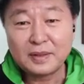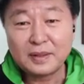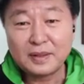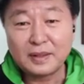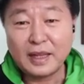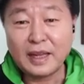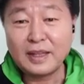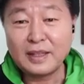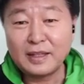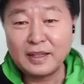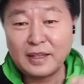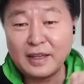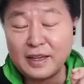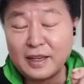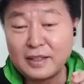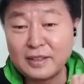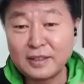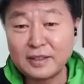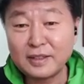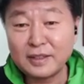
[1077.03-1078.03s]
That
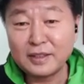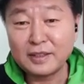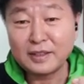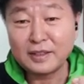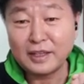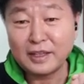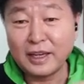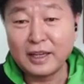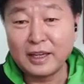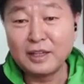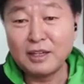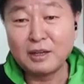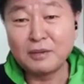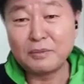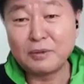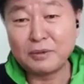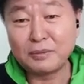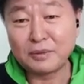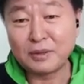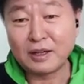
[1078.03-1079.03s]
is the kingdom
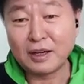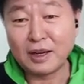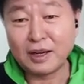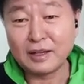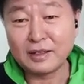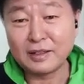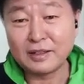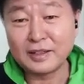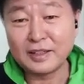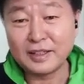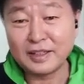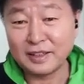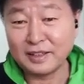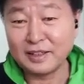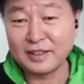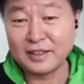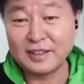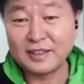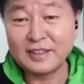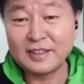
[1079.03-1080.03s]
of God here.